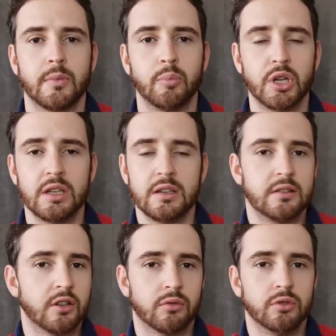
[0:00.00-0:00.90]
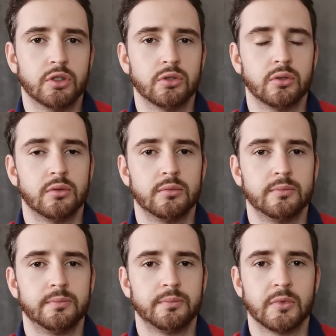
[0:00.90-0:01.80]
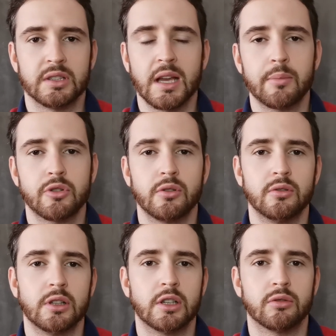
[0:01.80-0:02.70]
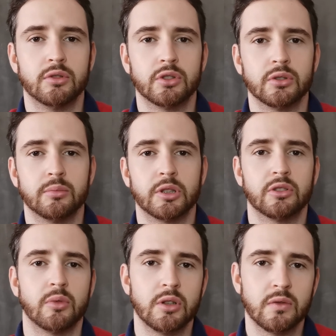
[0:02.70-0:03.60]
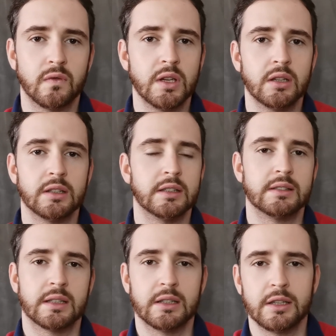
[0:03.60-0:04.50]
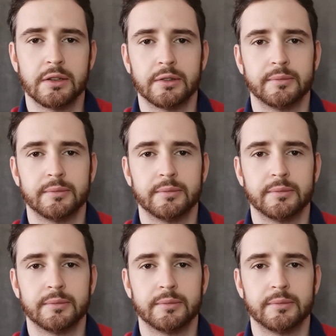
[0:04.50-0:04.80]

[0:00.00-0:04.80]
But it is crucial. It's absolutely crucial because when you feel it, it's clear.